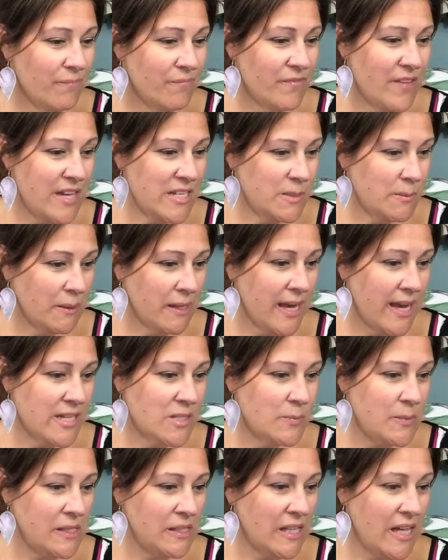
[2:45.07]
Facebook
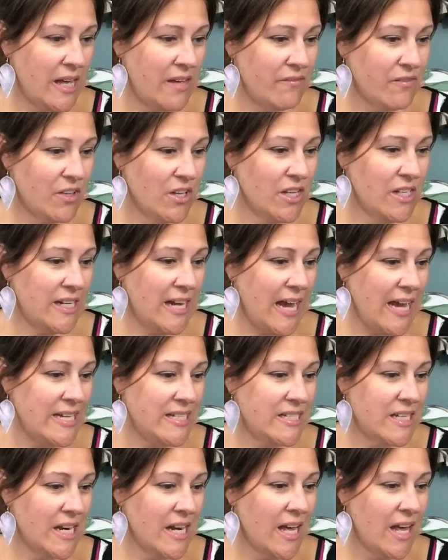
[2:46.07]
has me live. Good. Hi,
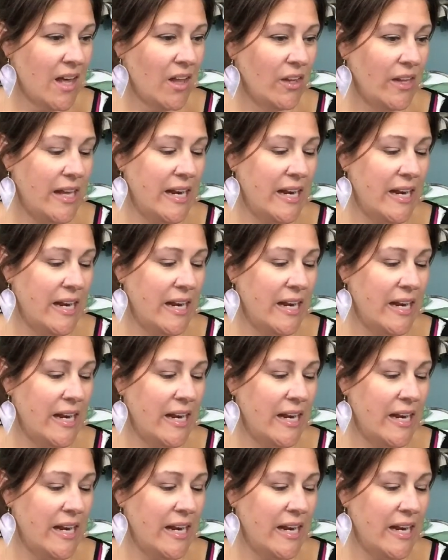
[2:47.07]
Danelle.